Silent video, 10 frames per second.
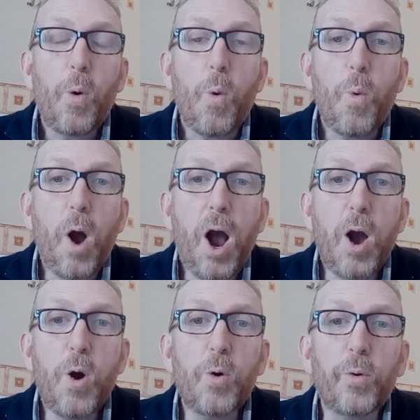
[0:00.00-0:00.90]

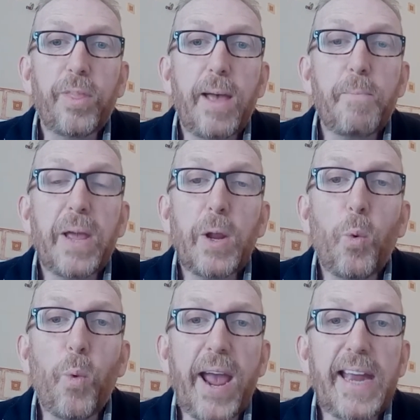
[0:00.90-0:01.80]
wow, they've been
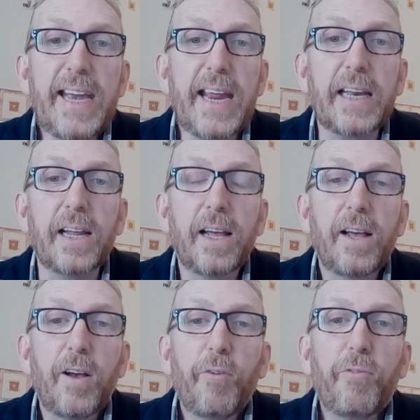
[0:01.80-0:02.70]
waiting
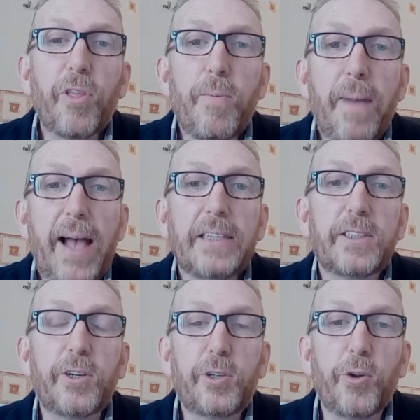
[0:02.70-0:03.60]
for the
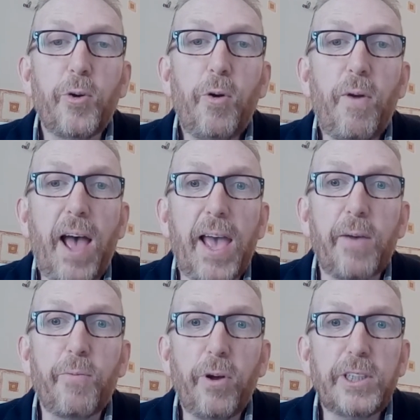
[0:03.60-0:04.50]
master to
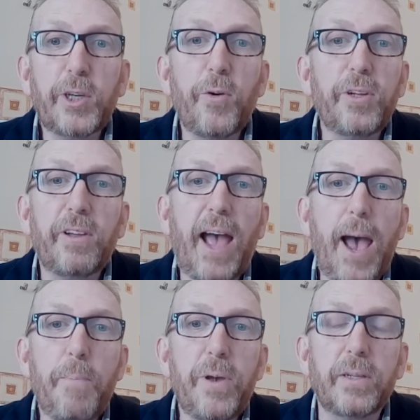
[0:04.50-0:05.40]
arrive. What's going to
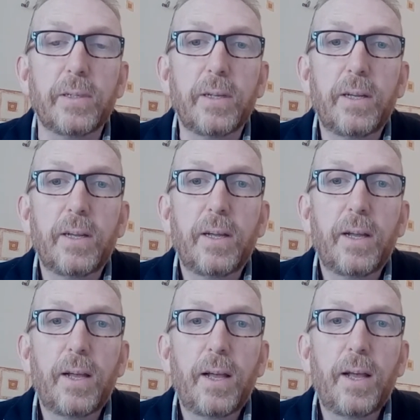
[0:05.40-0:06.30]
happen?
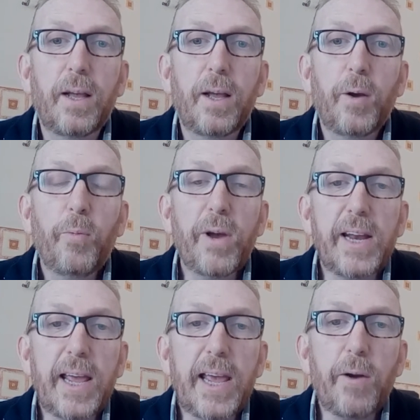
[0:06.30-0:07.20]
When
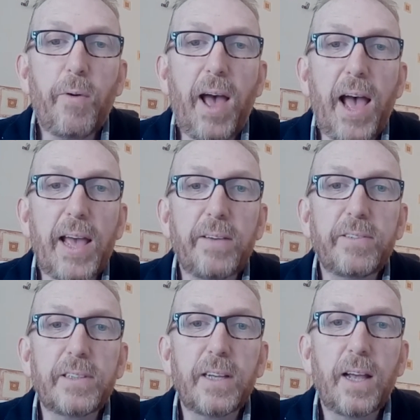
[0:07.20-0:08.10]
he
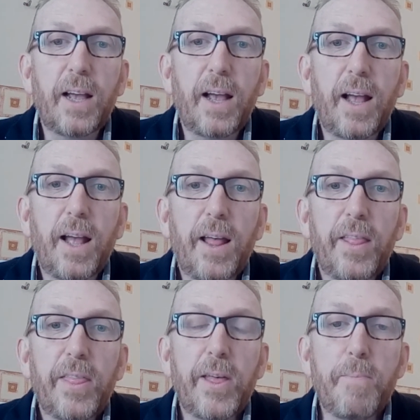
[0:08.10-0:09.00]
arrives,
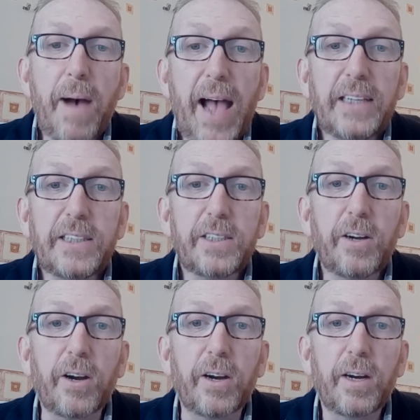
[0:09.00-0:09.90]
the
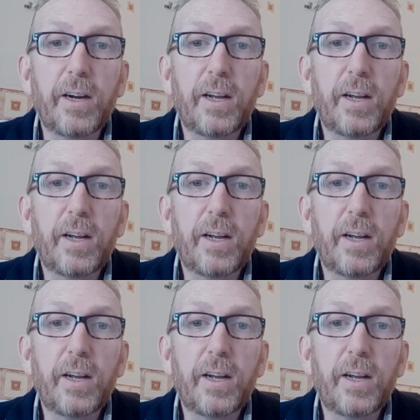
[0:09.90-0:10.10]
master